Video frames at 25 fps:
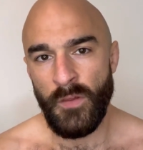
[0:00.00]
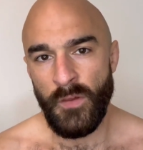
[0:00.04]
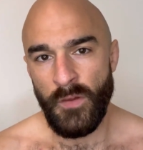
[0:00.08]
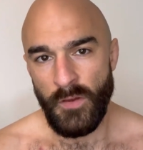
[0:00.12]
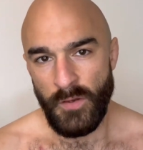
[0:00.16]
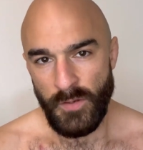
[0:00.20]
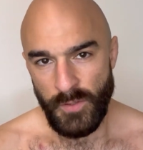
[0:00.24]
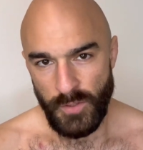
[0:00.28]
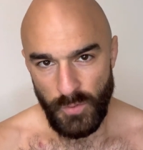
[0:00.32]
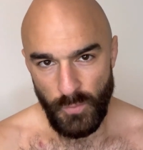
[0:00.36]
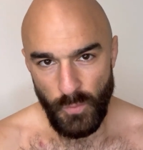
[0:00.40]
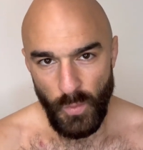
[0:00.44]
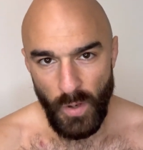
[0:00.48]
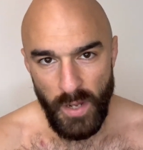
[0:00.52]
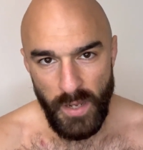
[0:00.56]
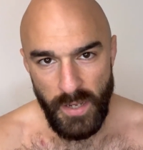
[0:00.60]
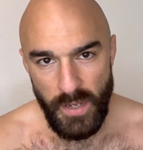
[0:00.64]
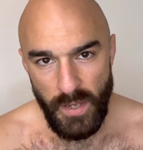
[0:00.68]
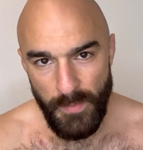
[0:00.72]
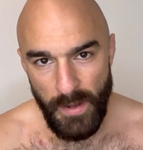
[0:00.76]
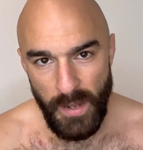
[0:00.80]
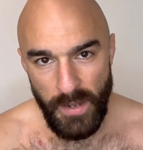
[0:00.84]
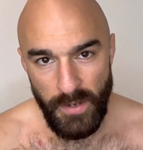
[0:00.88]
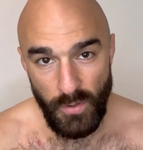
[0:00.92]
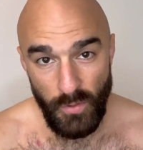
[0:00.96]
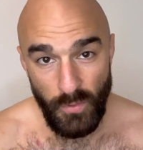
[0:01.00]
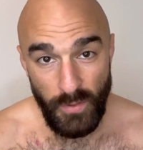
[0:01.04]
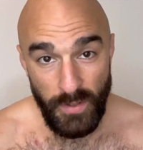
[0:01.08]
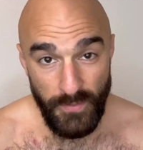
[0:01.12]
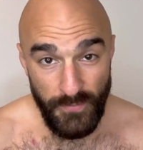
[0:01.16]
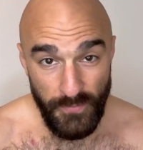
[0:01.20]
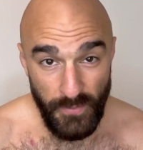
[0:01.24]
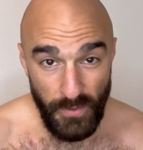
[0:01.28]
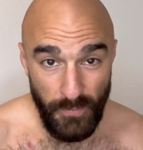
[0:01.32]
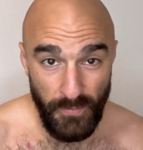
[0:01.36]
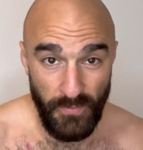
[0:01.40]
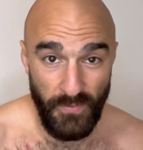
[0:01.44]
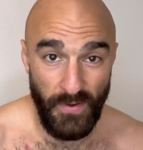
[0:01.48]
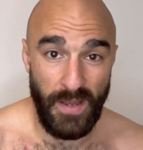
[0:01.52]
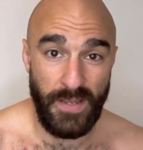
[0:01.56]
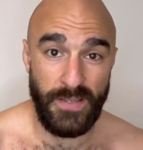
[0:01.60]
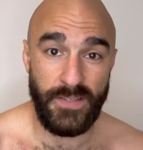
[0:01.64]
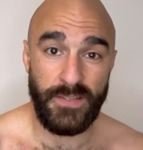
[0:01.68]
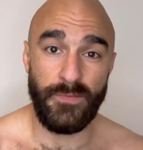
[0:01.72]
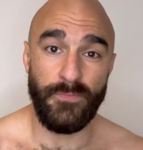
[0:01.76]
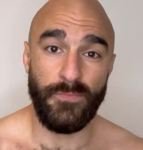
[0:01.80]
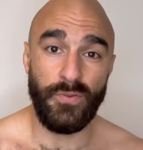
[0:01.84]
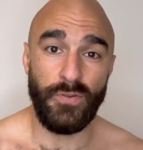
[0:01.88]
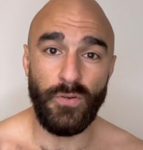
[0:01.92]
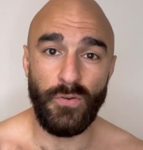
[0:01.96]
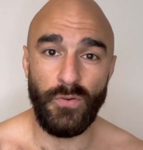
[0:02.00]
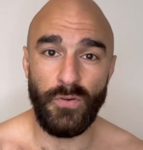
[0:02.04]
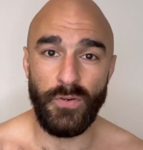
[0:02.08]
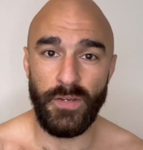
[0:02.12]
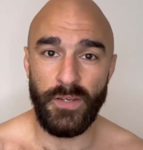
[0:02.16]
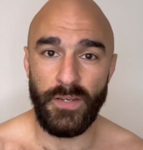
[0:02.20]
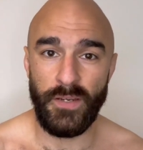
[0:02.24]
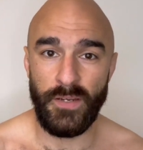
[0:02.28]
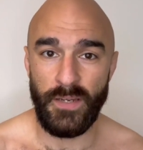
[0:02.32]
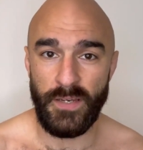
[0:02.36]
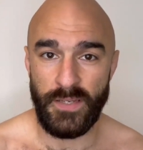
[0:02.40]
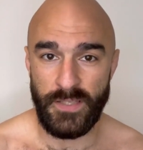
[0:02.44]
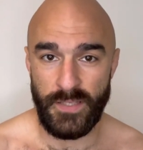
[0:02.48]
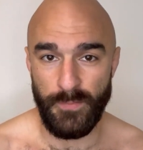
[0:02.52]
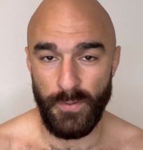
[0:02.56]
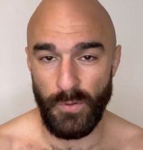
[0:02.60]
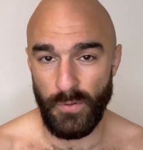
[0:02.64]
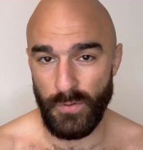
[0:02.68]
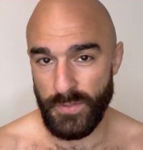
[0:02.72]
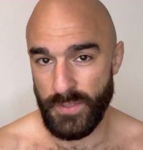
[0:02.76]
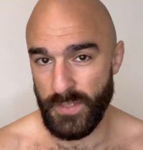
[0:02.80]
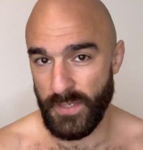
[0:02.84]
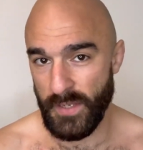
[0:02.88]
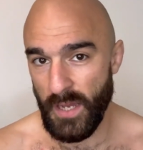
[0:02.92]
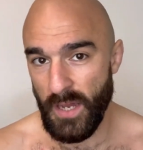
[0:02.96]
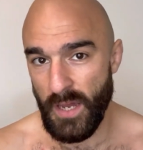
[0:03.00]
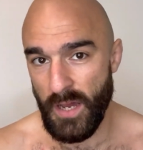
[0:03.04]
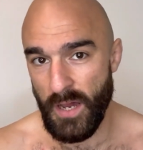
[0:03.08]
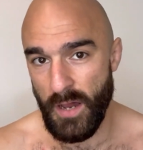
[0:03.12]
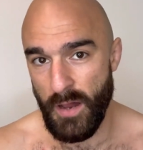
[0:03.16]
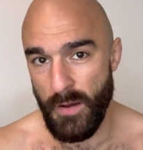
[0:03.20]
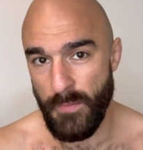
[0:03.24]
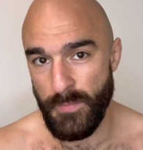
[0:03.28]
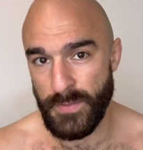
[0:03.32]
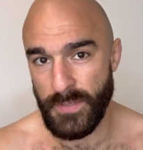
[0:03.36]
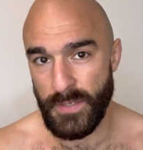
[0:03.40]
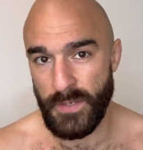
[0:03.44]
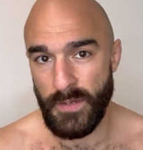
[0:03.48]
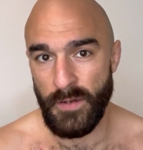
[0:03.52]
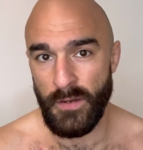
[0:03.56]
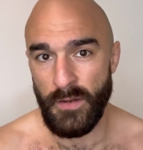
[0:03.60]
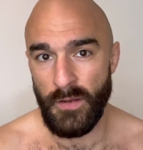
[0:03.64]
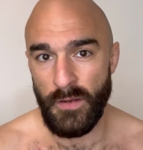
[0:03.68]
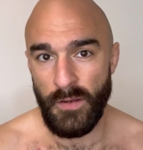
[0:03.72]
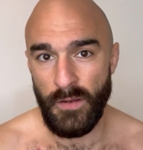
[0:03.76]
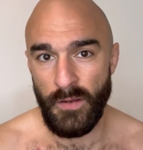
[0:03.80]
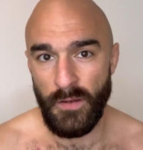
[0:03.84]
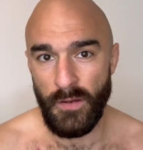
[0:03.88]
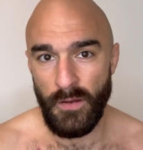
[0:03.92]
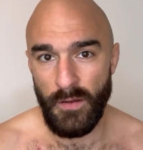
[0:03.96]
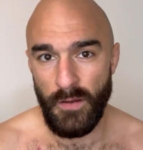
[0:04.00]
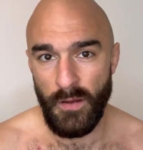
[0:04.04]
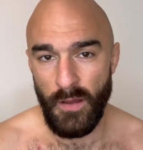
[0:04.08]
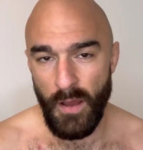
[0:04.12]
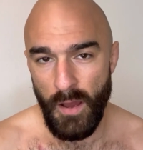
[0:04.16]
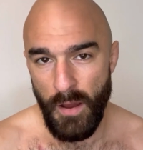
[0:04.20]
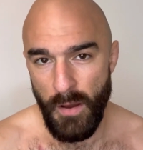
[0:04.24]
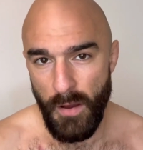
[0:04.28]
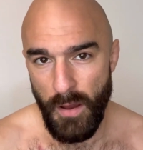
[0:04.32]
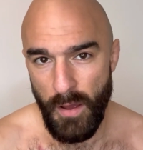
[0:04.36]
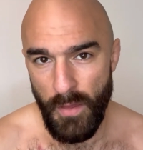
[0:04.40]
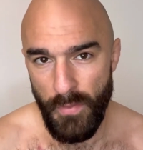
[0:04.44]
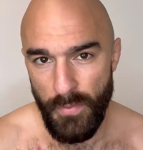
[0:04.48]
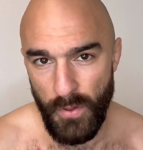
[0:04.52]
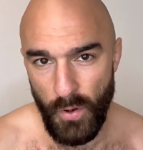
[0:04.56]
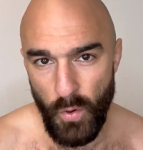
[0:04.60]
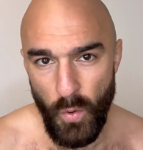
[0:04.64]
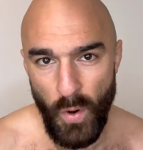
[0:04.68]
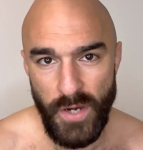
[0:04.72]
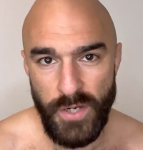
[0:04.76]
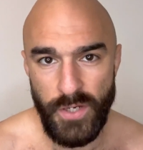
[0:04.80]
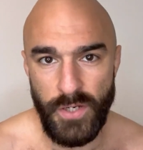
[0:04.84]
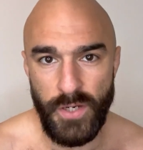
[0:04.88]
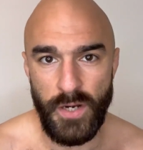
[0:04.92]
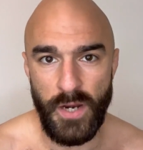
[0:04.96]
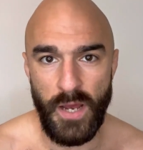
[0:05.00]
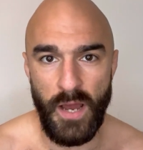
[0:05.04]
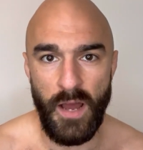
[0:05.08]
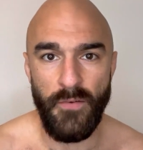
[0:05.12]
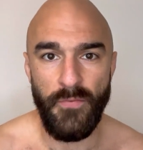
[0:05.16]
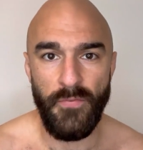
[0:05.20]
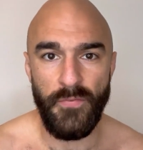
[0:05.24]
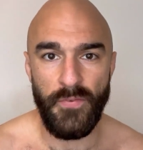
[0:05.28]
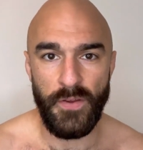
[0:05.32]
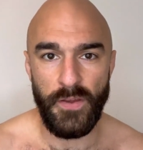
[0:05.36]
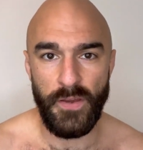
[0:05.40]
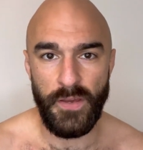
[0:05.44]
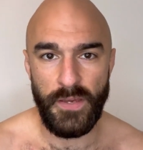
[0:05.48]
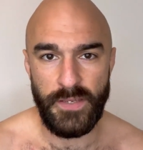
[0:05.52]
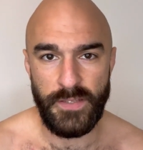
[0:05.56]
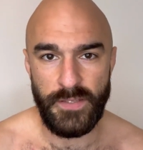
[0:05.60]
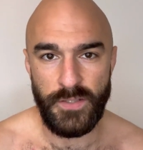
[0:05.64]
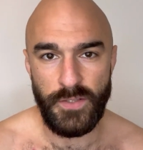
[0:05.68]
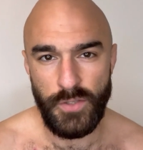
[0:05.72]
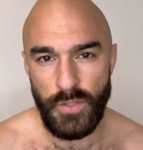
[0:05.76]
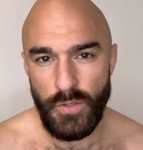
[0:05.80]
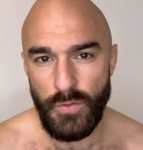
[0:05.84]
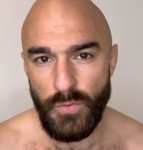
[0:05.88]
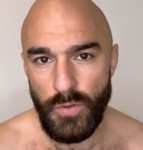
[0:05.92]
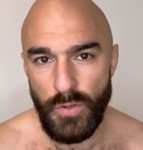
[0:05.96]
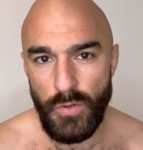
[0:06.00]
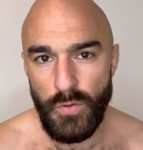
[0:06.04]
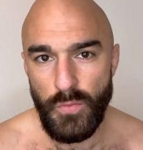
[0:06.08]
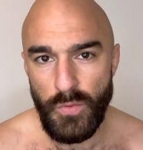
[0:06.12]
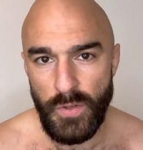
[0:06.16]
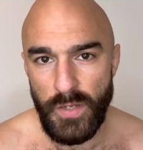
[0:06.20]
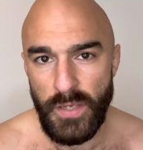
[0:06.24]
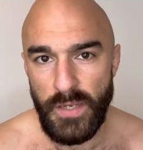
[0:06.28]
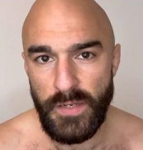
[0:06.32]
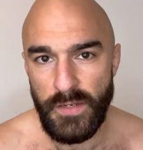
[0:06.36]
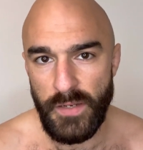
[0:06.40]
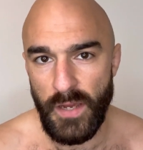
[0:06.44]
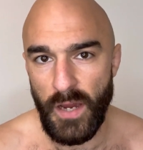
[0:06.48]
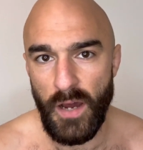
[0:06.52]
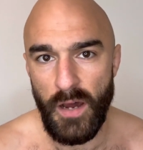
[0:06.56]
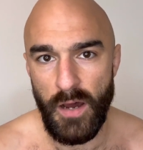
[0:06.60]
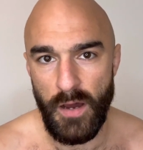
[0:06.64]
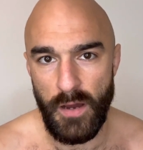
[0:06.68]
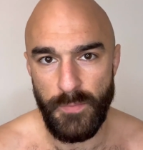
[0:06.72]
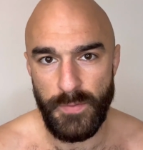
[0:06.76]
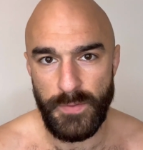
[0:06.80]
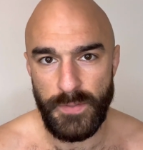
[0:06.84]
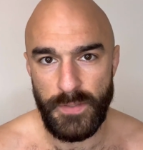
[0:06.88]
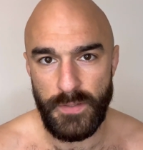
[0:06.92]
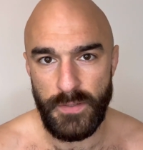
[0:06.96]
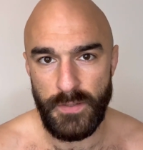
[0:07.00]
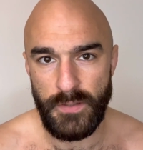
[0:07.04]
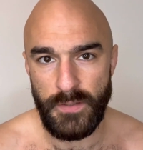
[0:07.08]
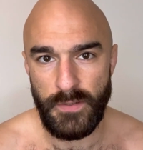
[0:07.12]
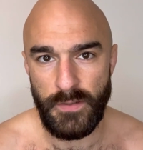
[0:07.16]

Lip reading: So why am I going for fats and protein as opposed to carbs? The question I have for you is, do you need carbs?